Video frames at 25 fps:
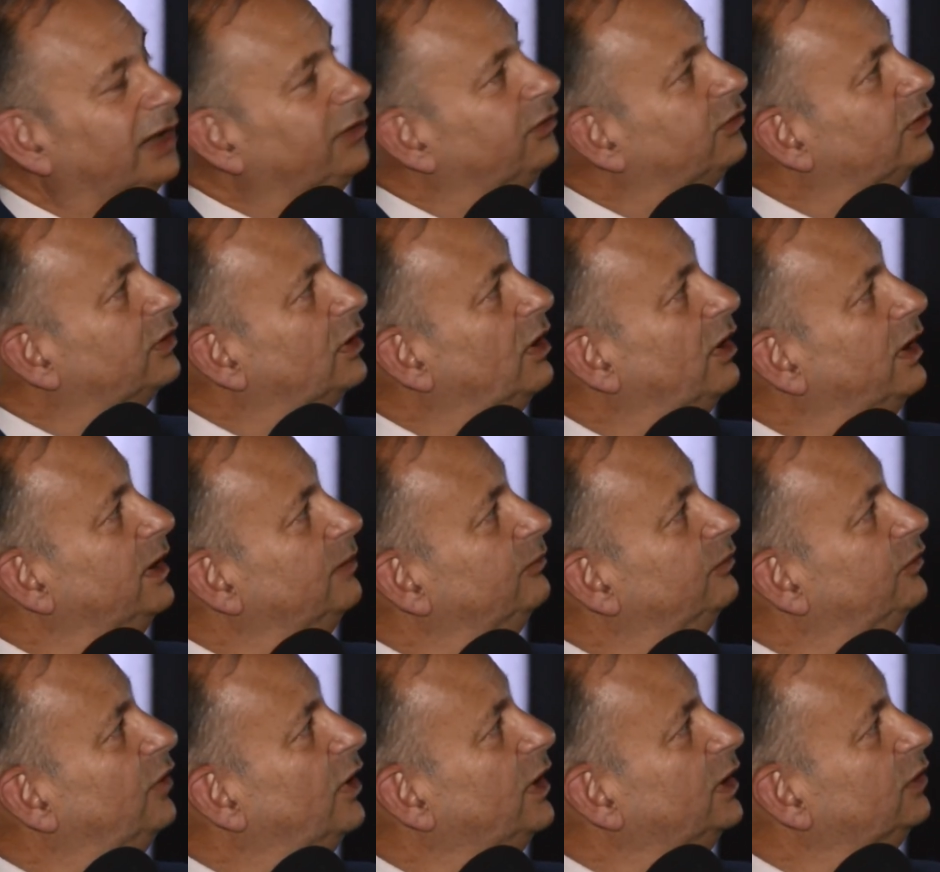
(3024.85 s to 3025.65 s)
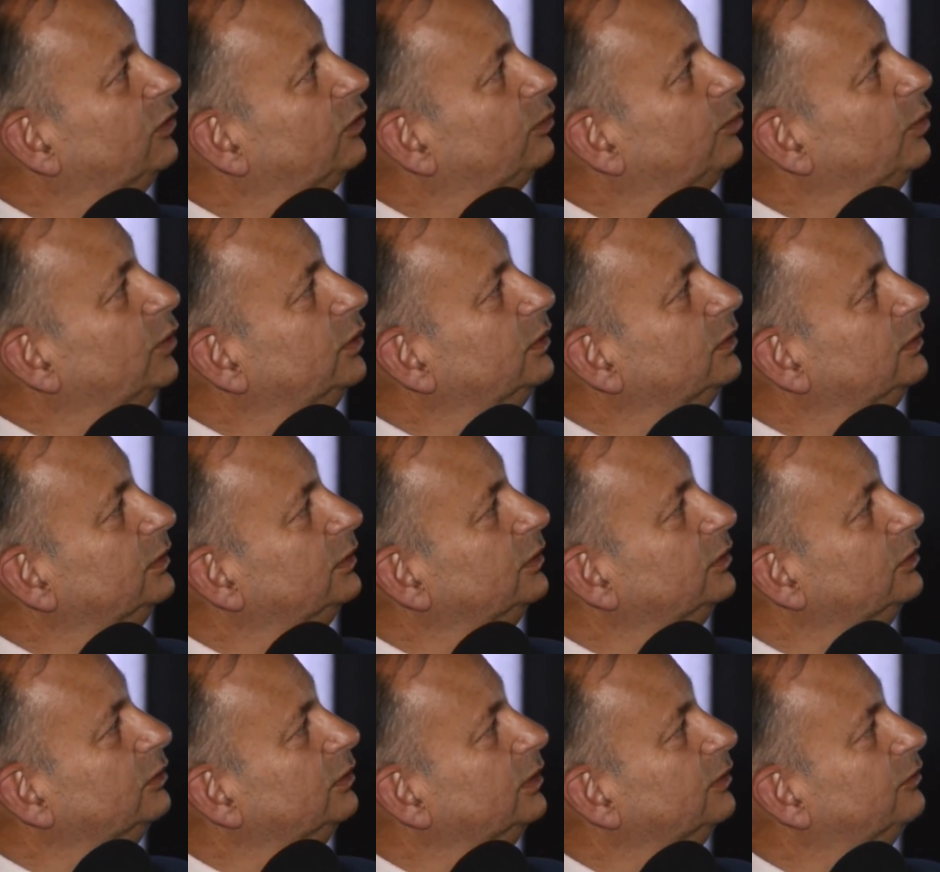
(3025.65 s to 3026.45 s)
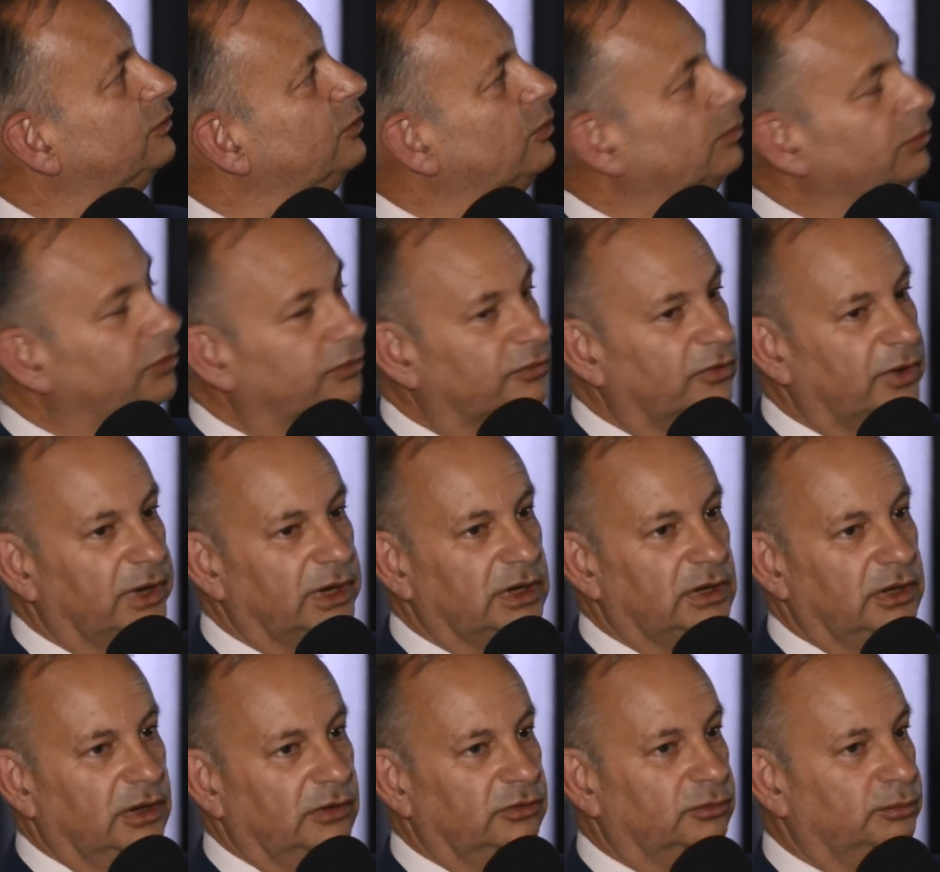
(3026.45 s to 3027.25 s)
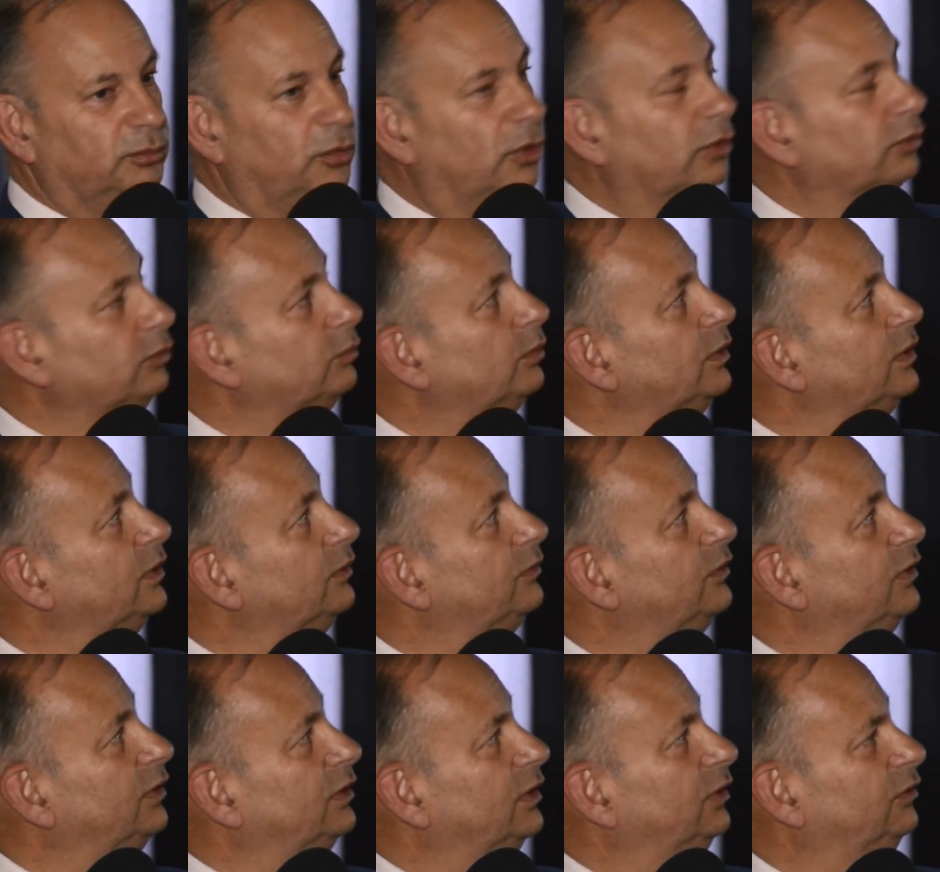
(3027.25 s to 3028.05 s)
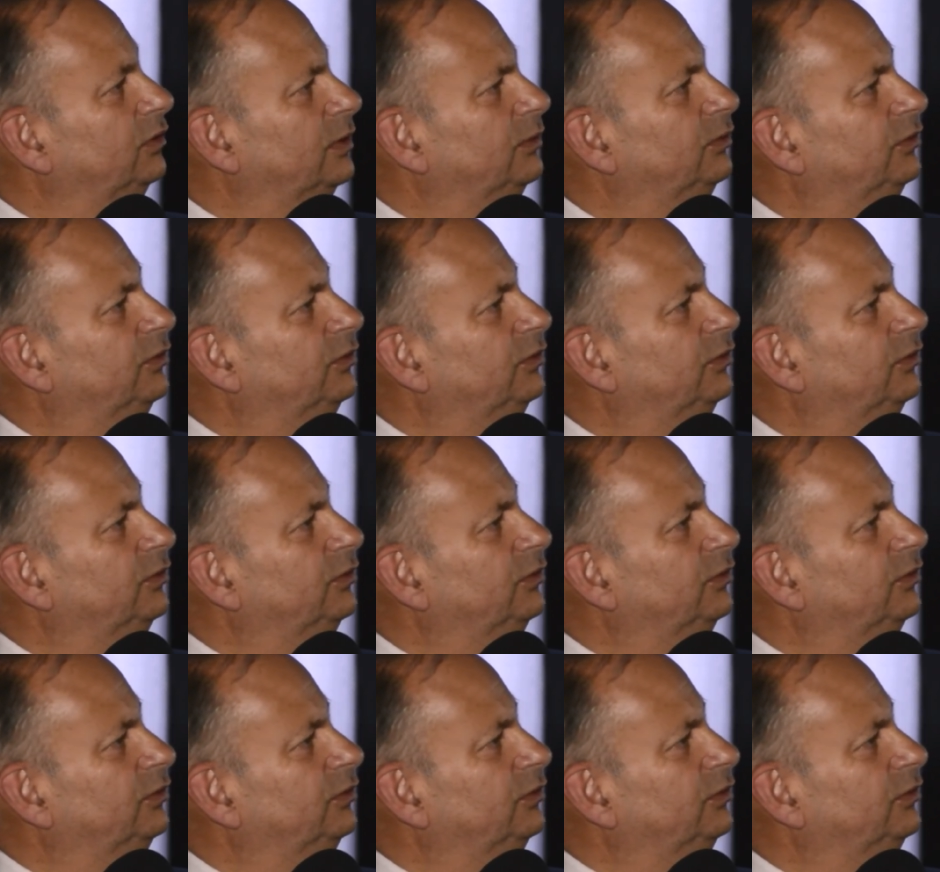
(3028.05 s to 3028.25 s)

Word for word: that's Chaim Weizmann, who he formed a very close bond with,